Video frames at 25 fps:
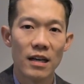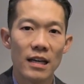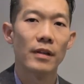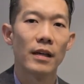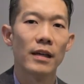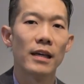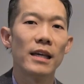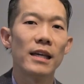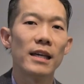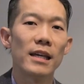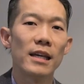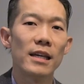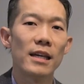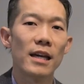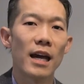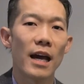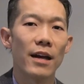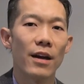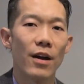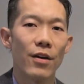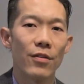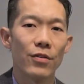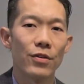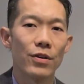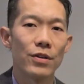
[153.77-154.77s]
He and
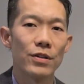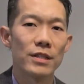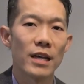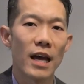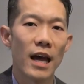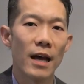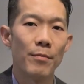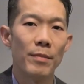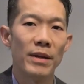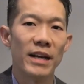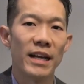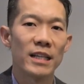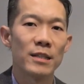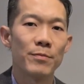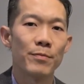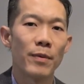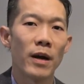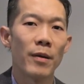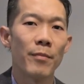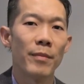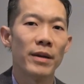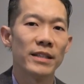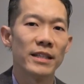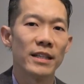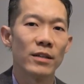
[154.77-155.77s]
others had been
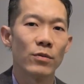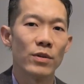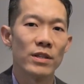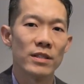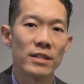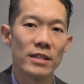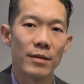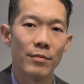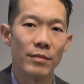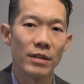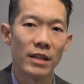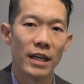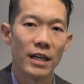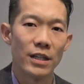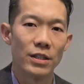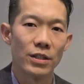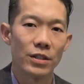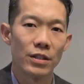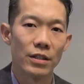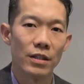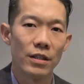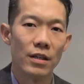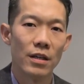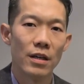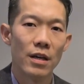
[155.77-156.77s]
experimenting with
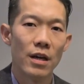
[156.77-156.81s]
stimulation,